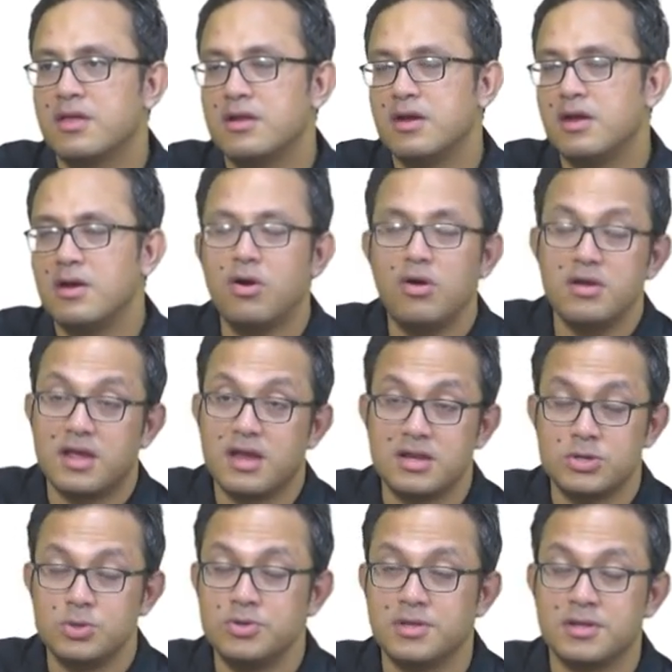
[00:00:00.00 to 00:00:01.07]
And it, all he can
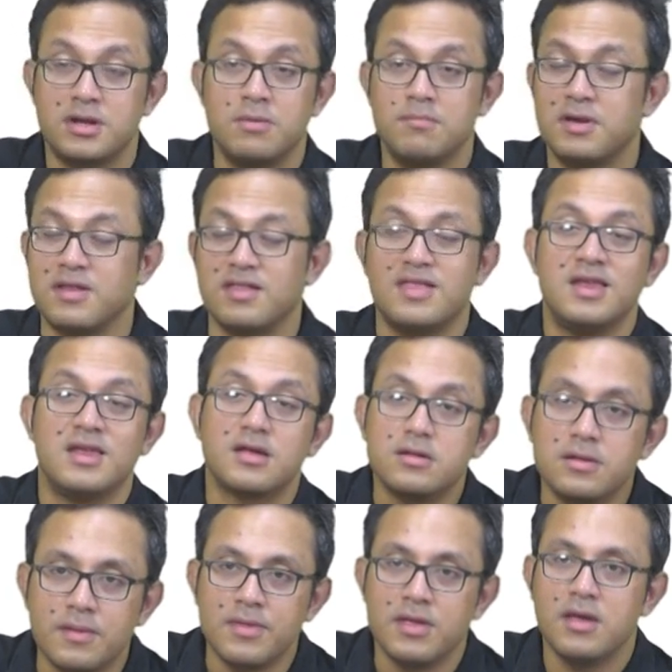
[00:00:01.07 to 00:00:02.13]
do is now being
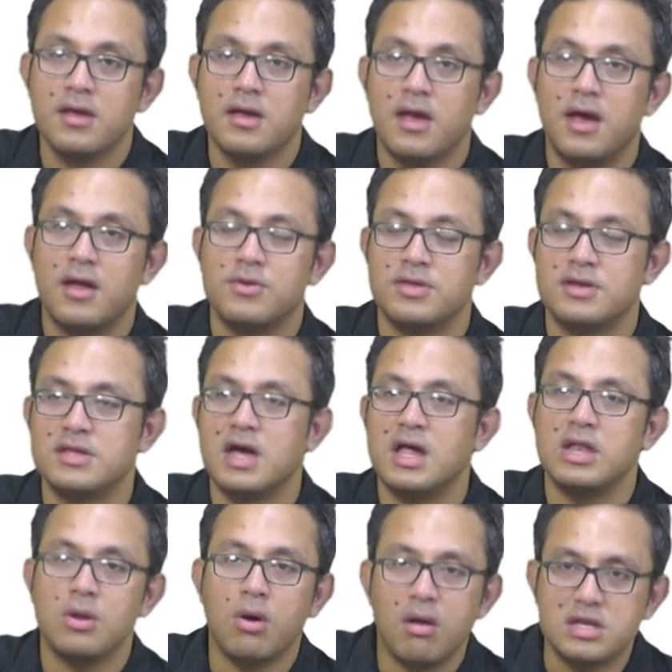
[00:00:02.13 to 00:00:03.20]
cynical uh, to the entire
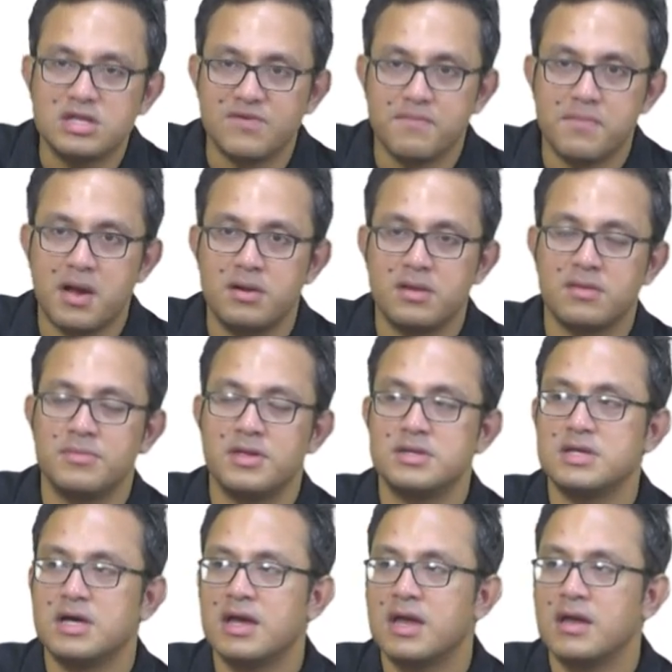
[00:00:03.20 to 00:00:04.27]
knowledge of imperialism, the
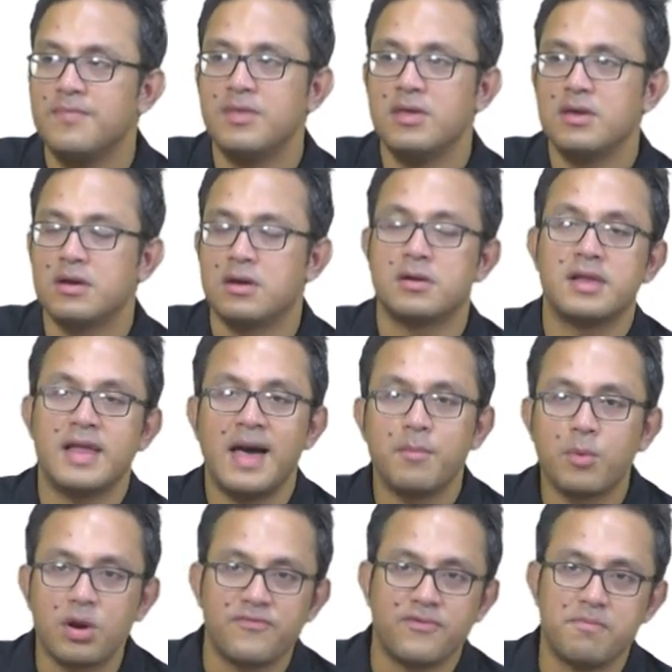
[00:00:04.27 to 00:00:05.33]
entire
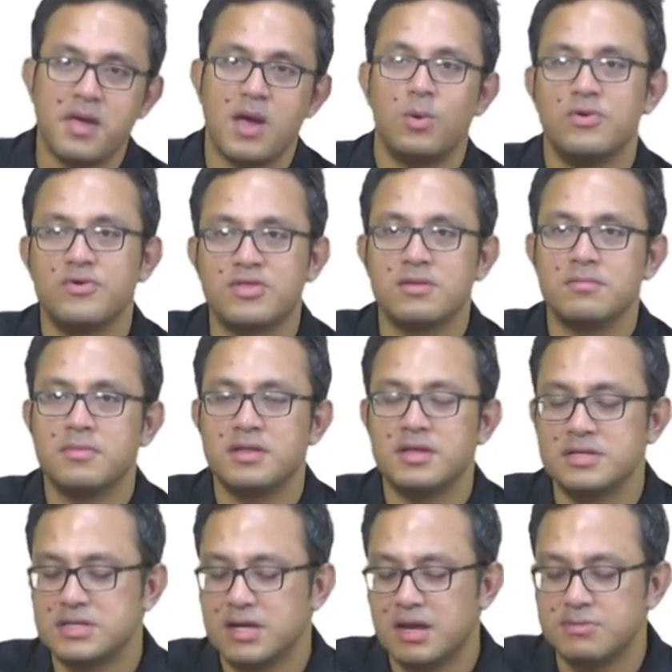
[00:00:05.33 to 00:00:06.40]
glamour of imperialism, and the
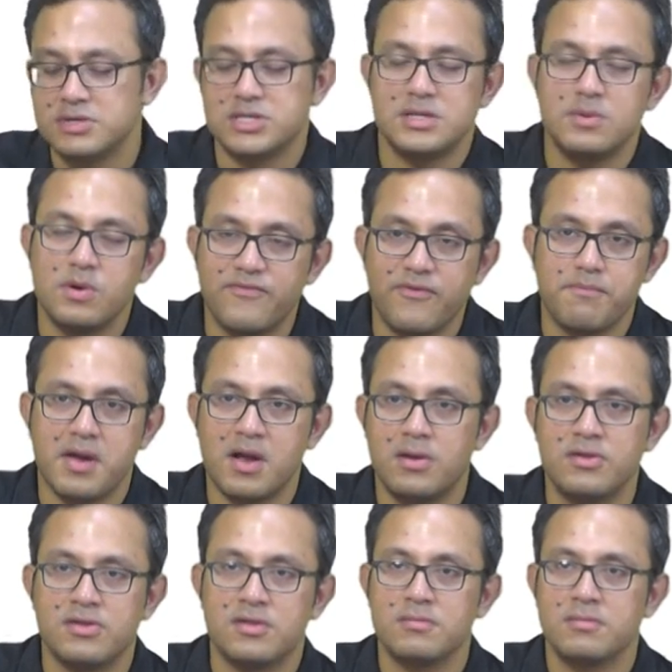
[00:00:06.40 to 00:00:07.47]
entire machinery of
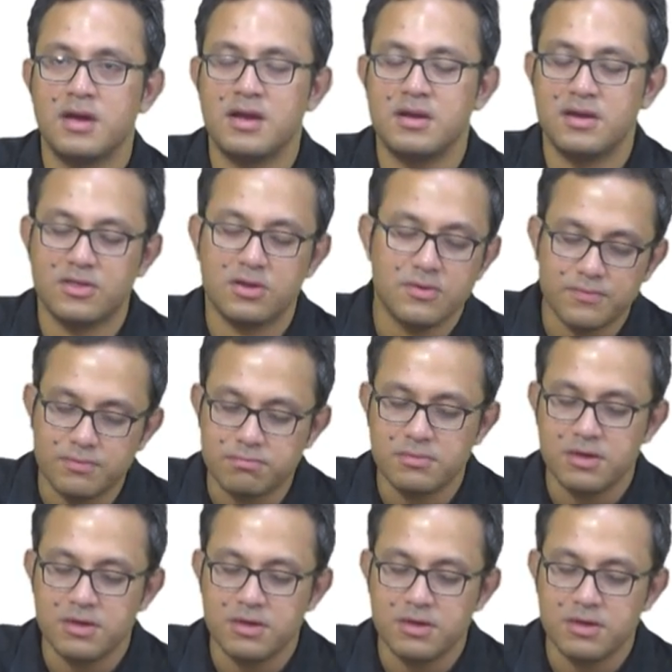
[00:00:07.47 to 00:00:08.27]
imperialism. And he's sort of